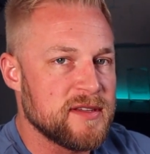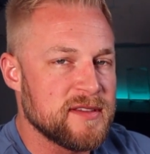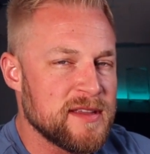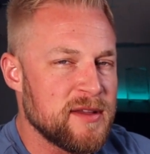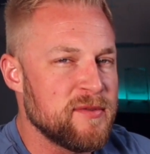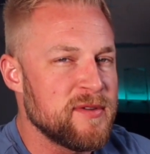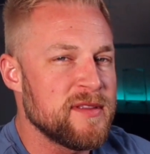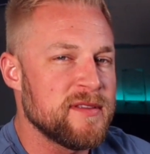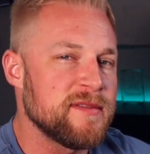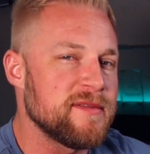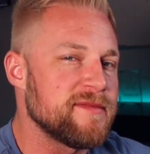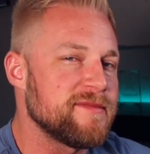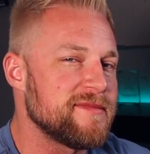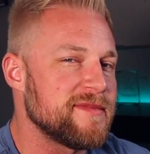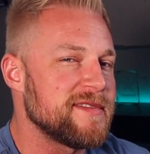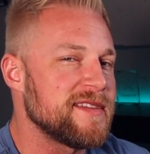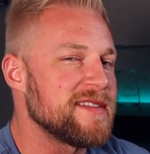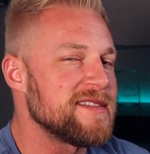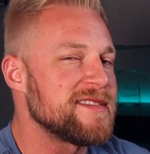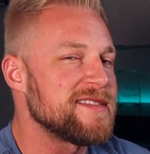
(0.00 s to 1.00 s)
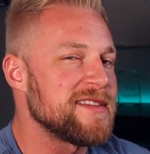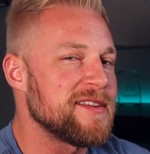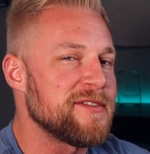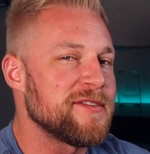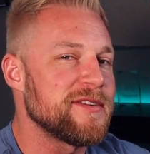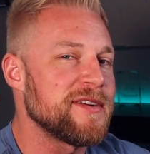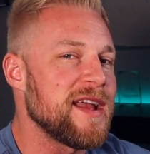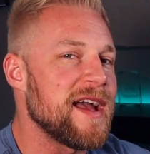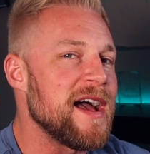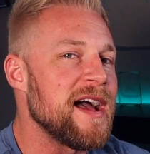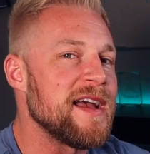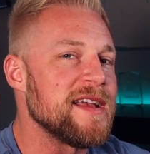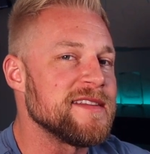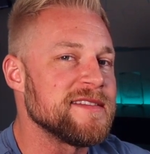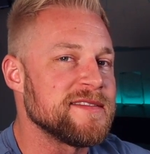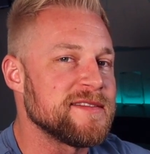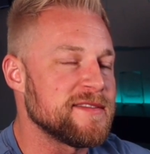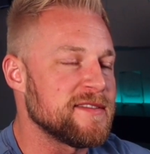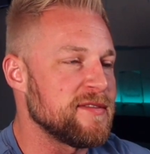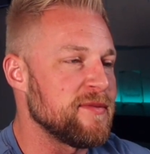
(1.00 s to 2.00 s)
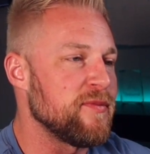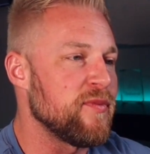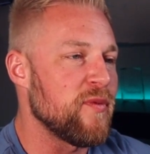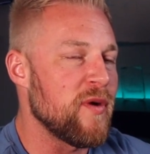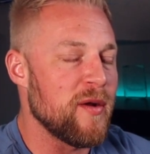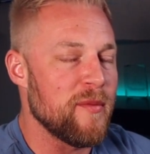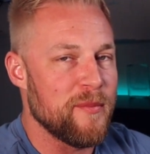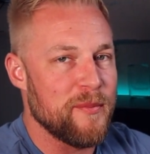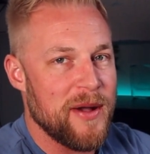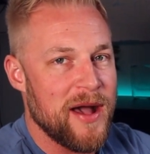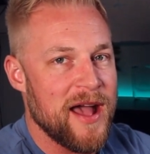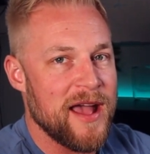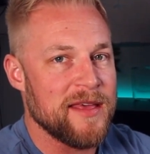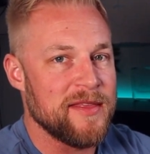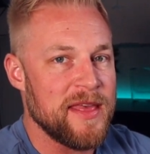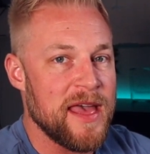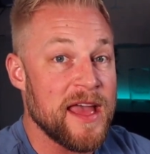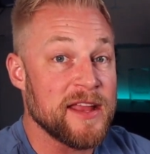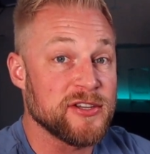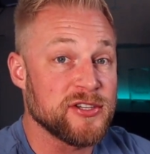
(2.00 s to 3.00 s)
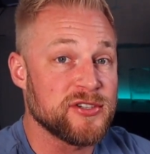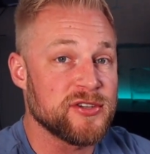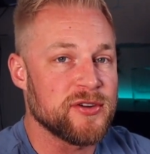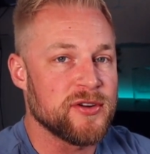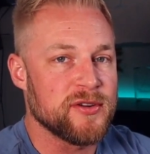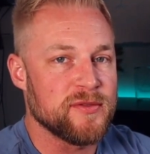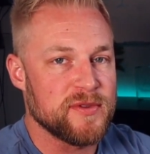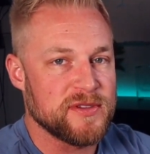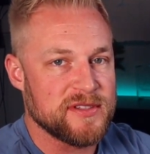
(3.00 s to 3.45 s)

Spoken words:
because I wouldn't consider guys to buy that shirt,